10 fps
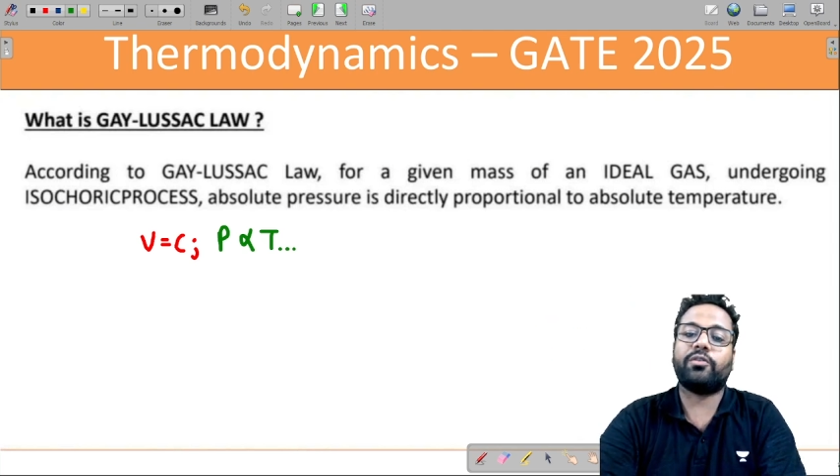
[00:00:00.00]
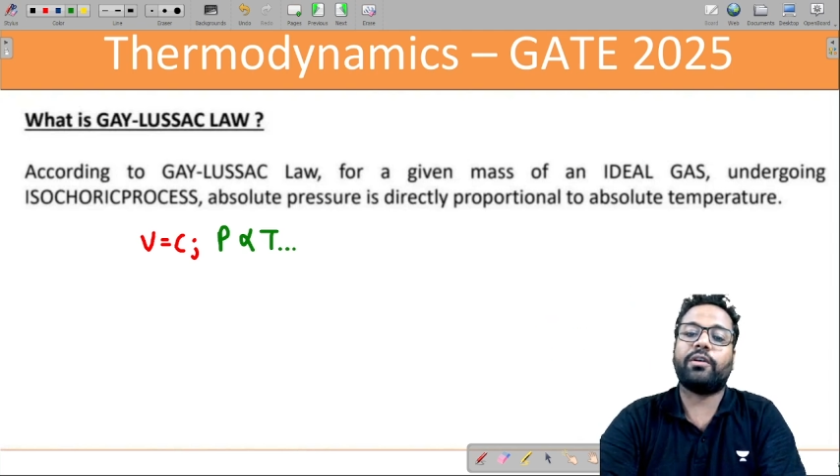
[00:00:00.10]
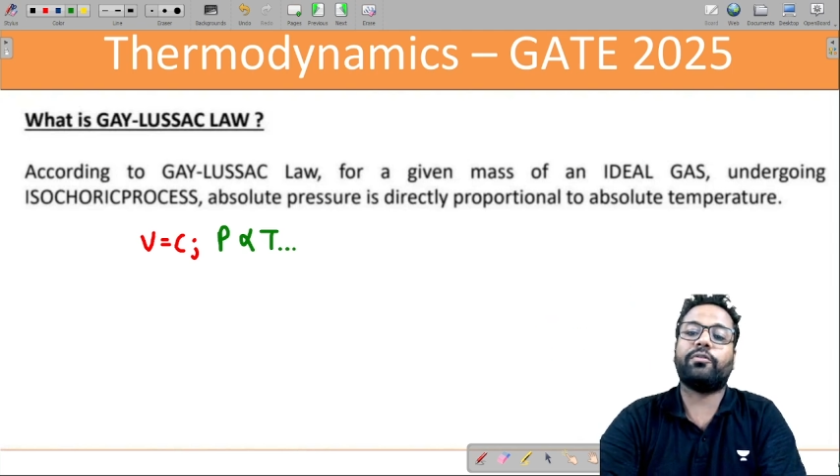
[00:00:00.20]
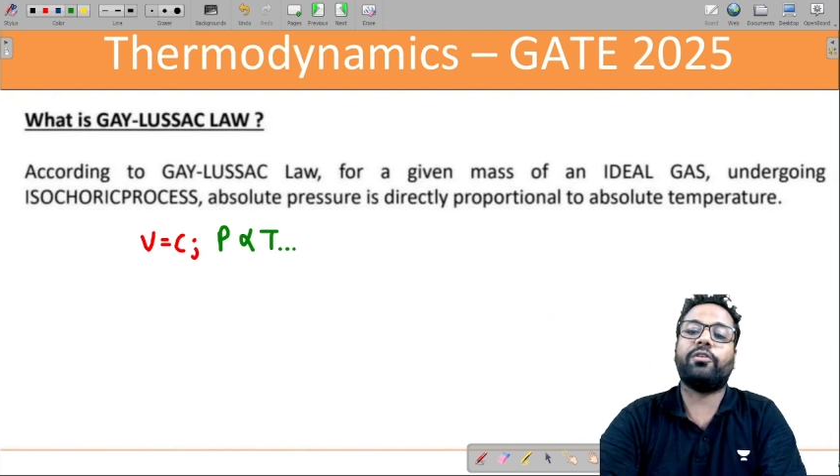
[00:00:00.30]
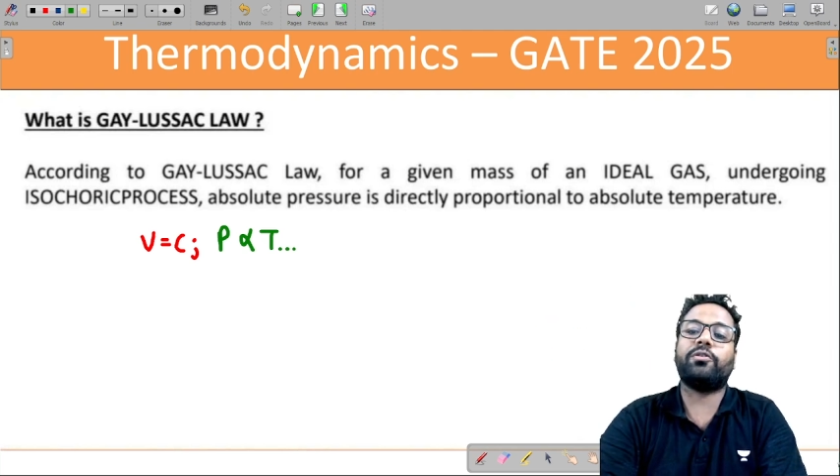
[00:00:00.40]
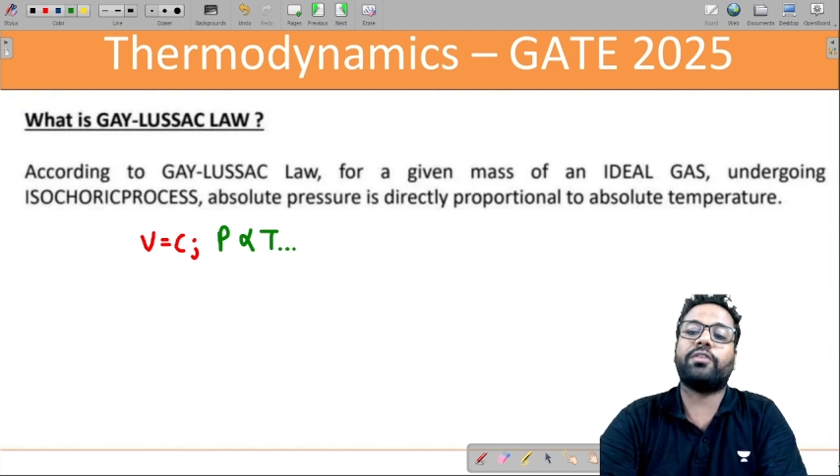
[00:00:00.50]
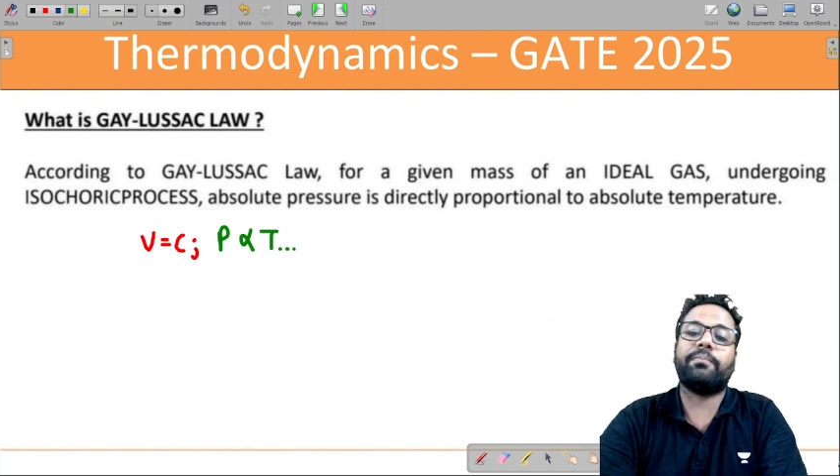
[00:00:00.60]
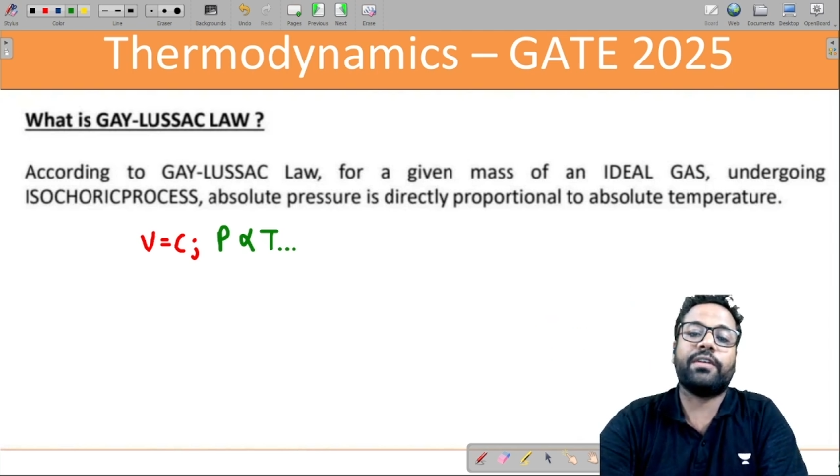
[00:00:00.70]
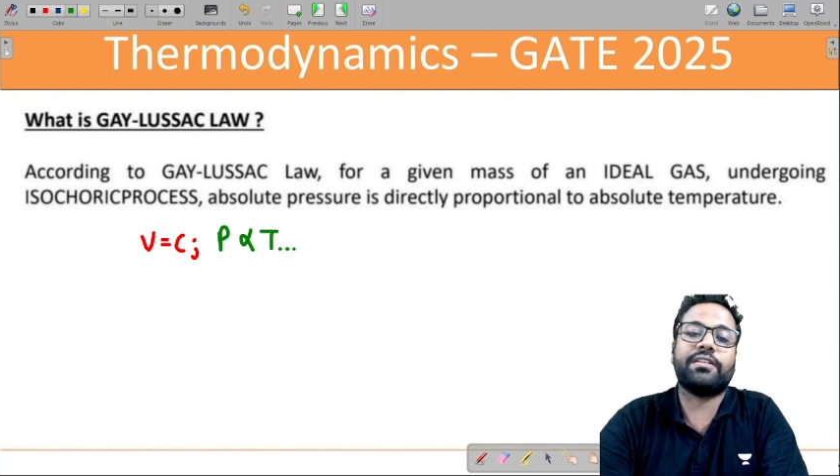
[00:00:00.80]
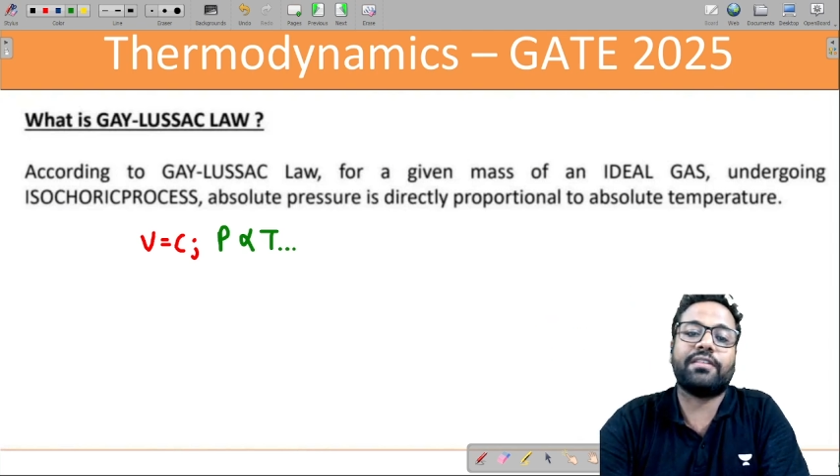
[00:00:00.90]
absolute
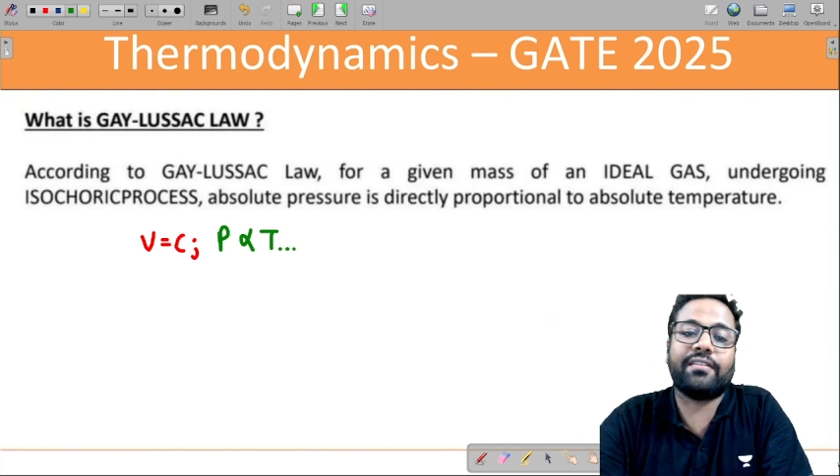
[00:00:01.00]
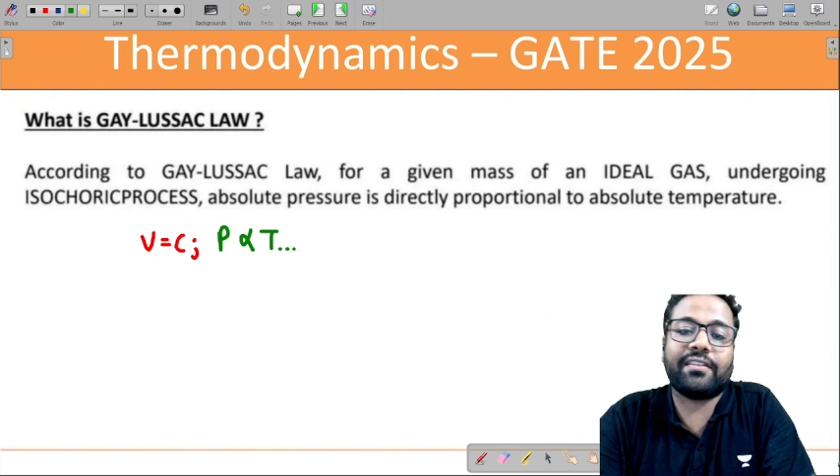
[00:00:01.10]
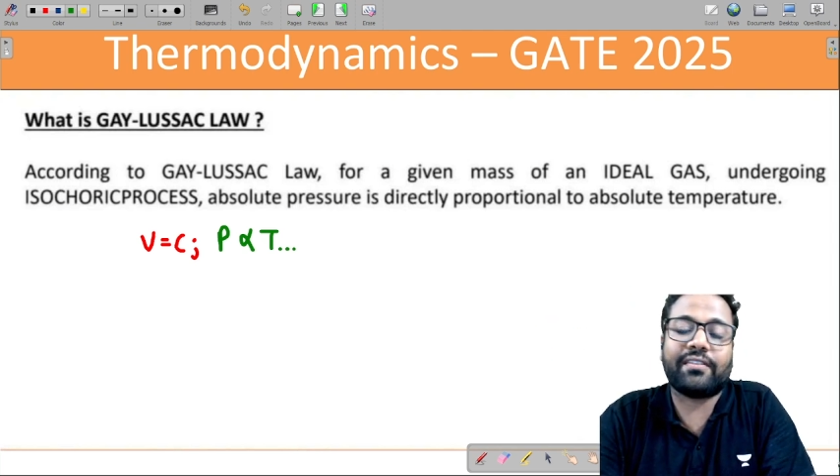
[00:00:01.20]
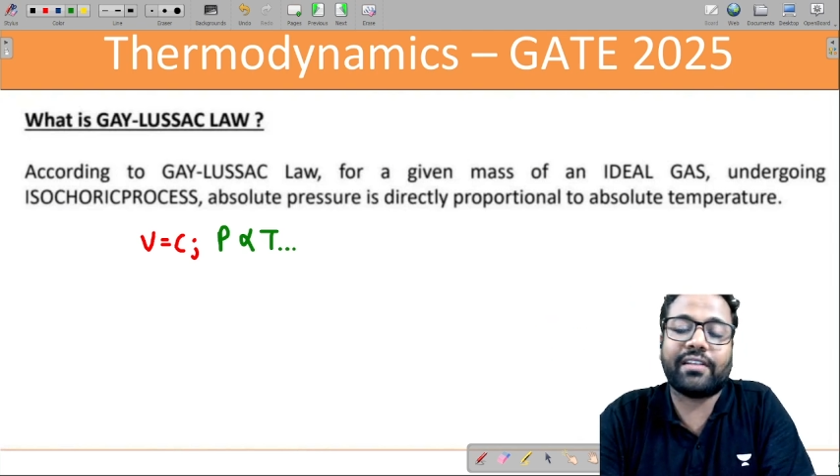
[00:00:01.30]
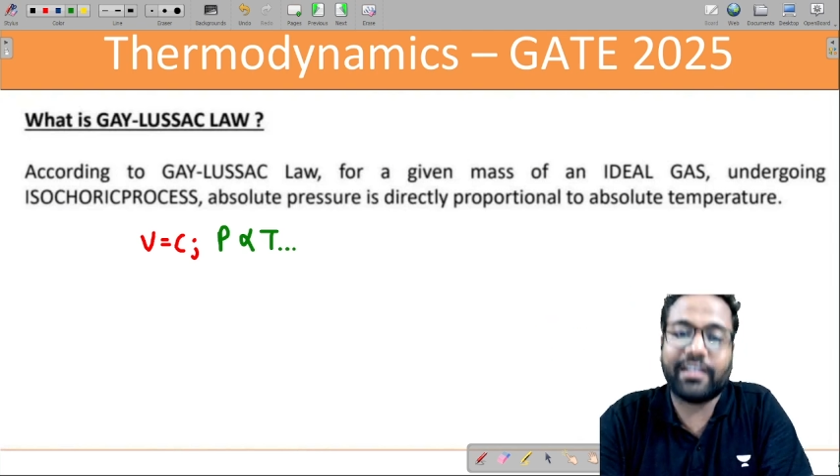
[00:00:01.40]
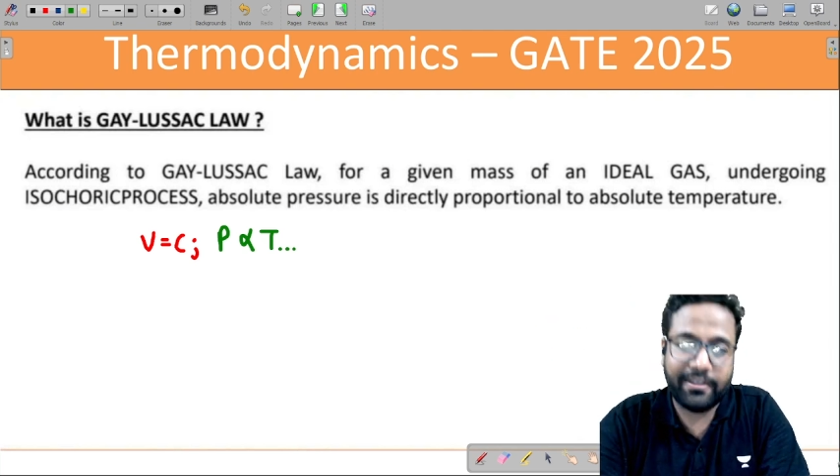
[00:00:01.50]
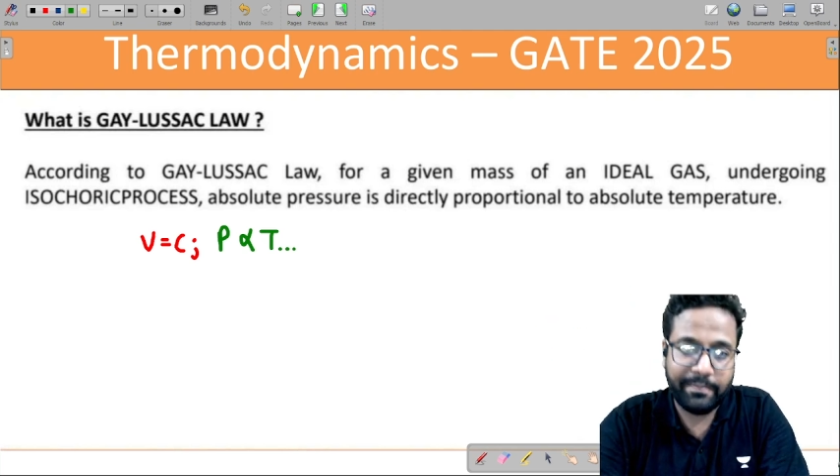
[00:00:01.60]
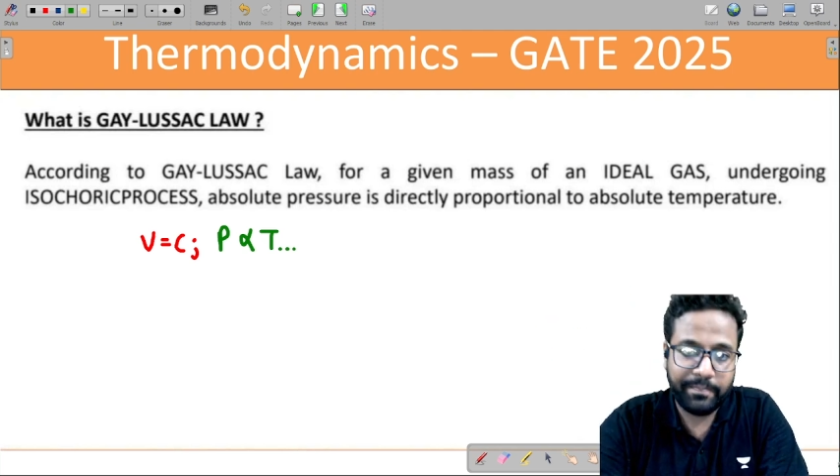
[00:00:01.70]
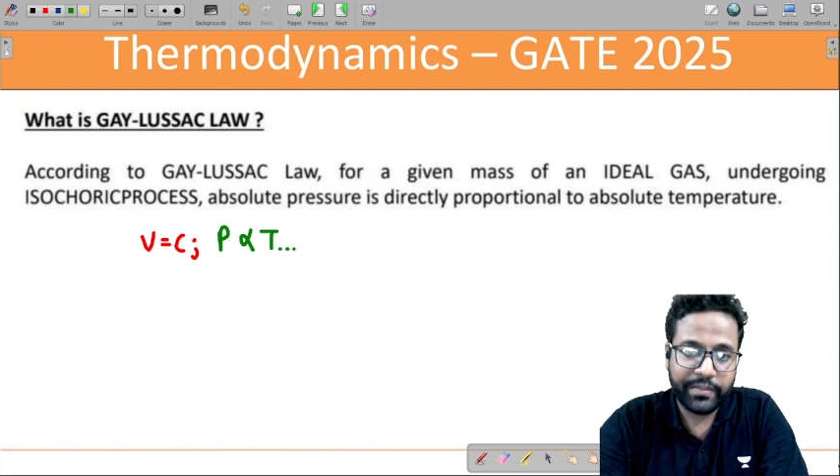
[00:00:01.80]
temperature. Is this clear?